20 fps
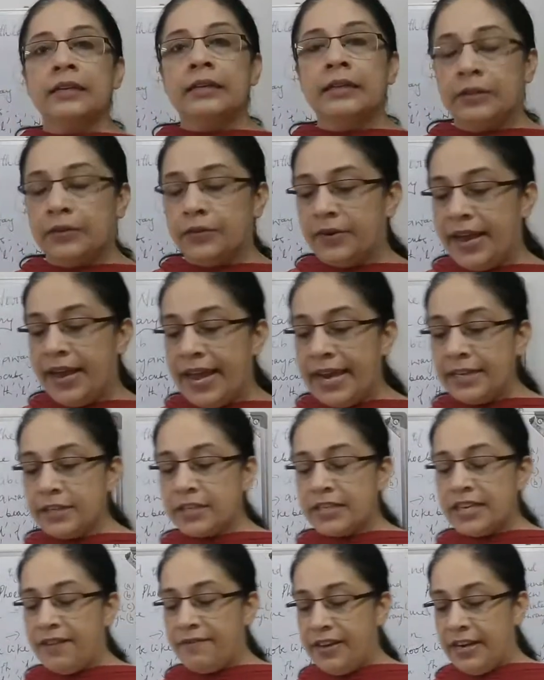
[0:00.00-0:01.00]
right,
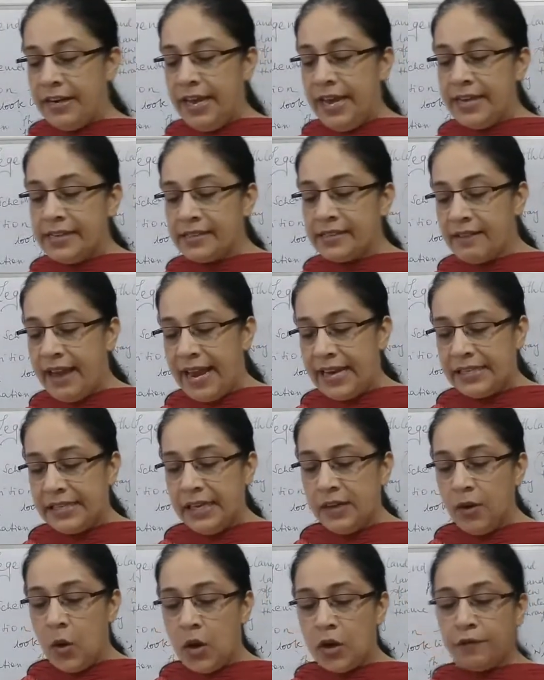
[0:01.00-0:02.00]
Lavanya is writing
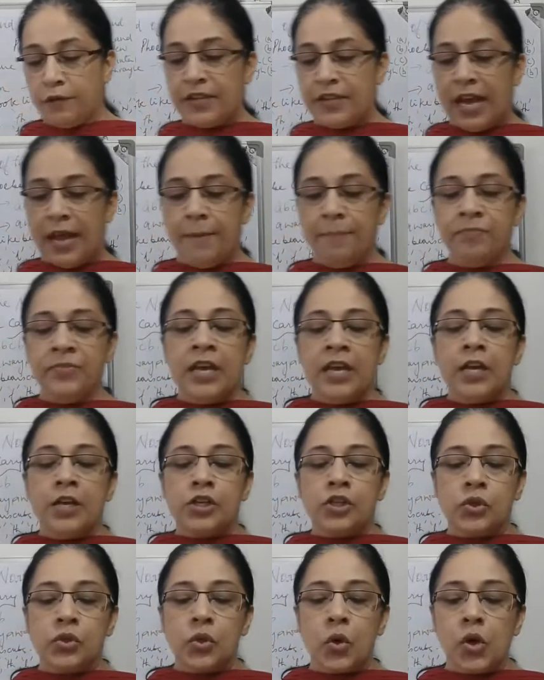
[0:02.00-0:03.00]
all of them.
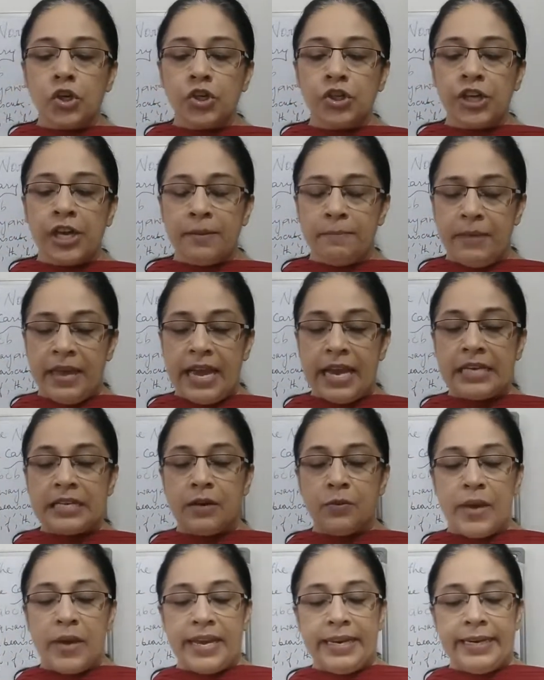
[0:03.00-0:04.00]
So she made a
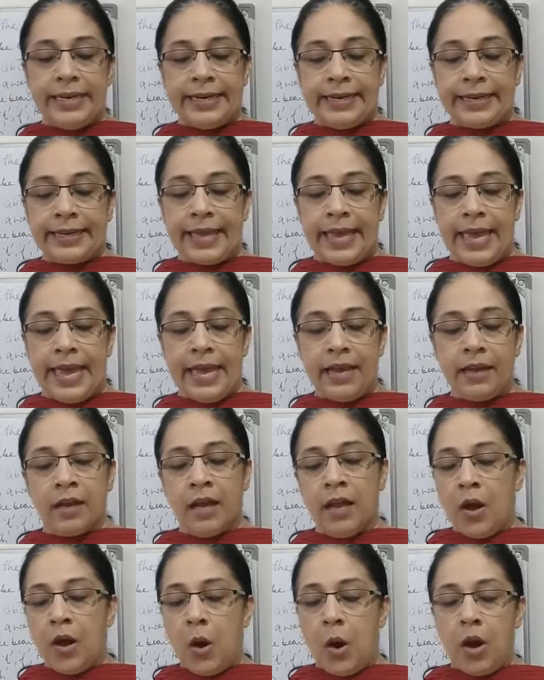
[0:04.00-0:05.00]
very little cake.
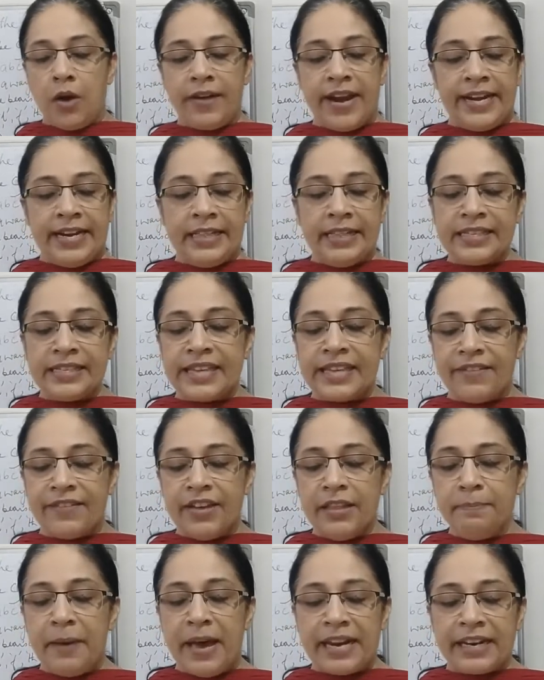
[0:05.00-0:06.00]
Alright, in the
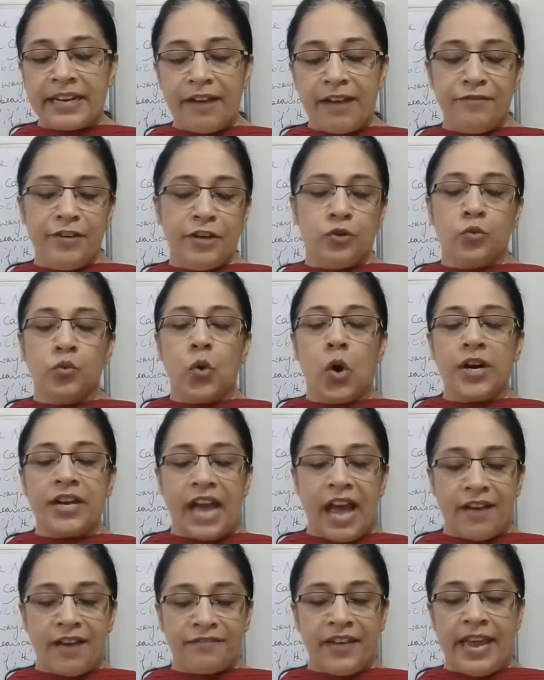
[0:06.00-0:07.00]
seventh paragraph, we do not
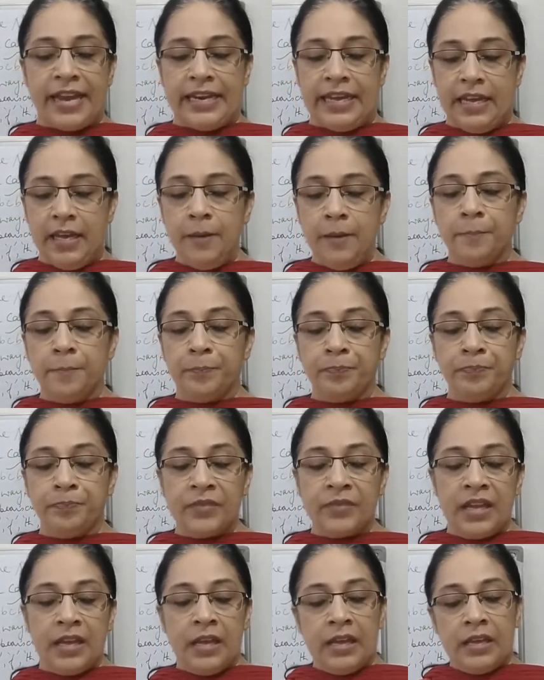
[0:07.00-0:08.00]
have any.
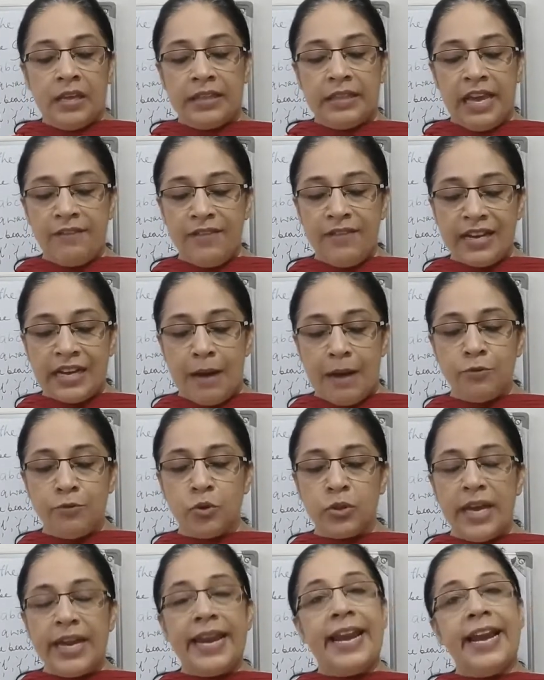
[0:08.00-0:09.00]
Then we come to
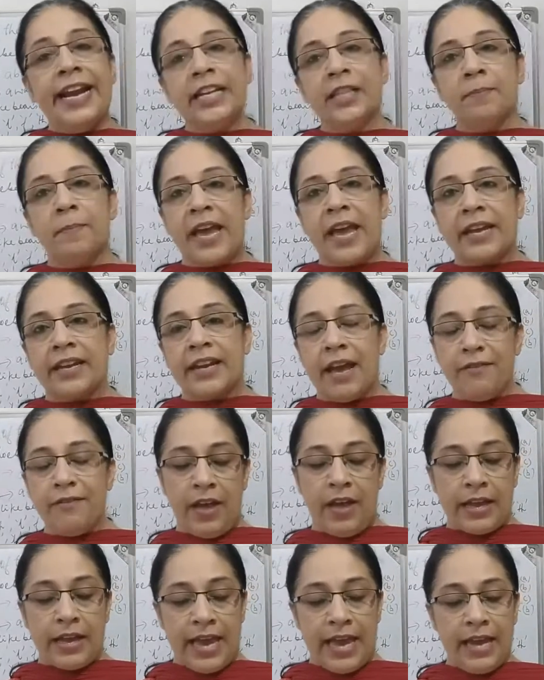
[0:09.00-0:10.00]
the eighth paragraph.
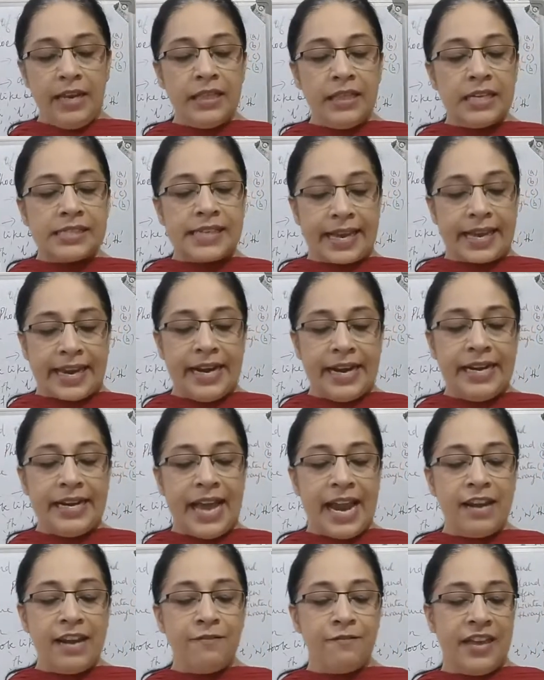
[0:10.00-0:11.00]
Again in the second
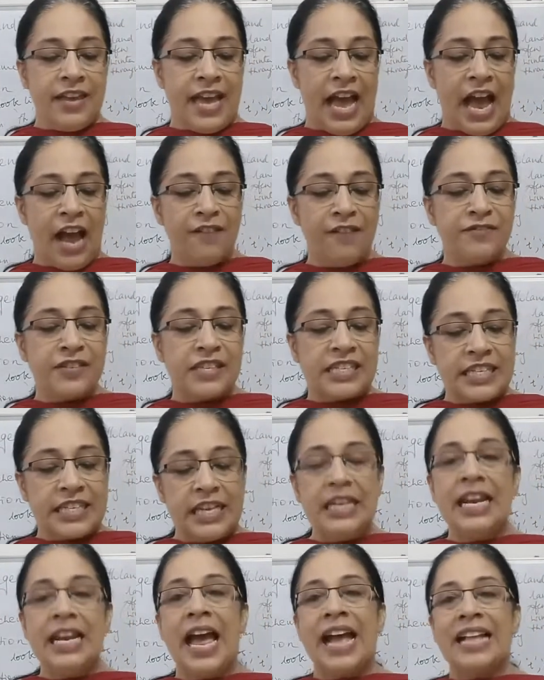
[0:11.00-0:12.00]
line we have
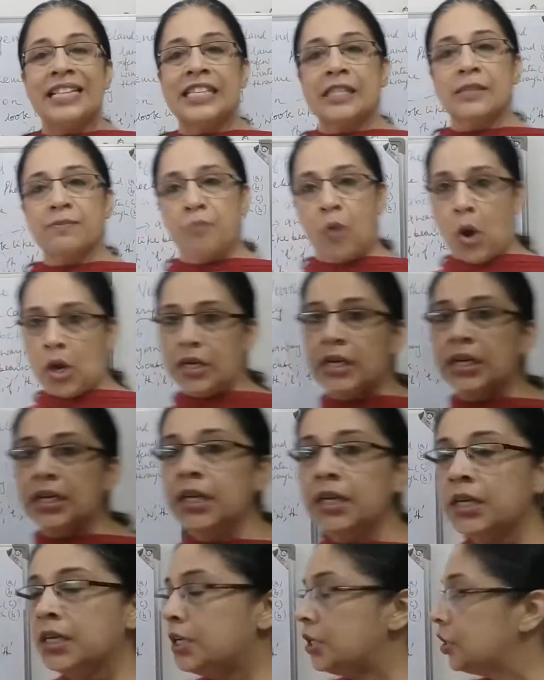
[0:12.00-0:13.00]
still and
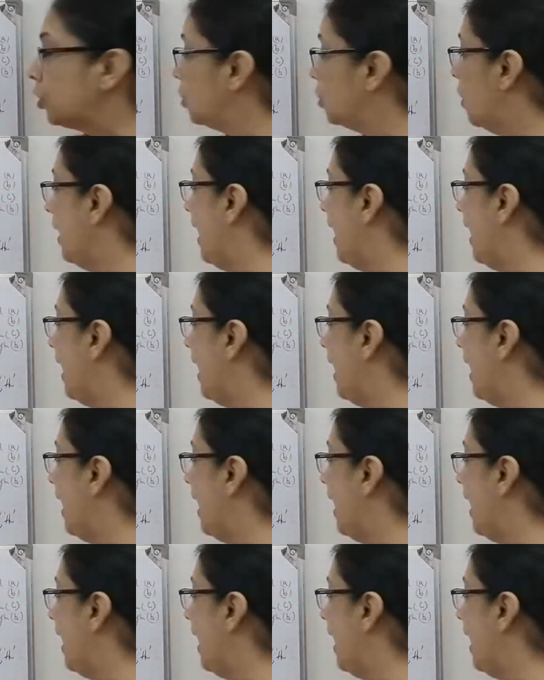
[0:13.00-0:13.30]
smaller. So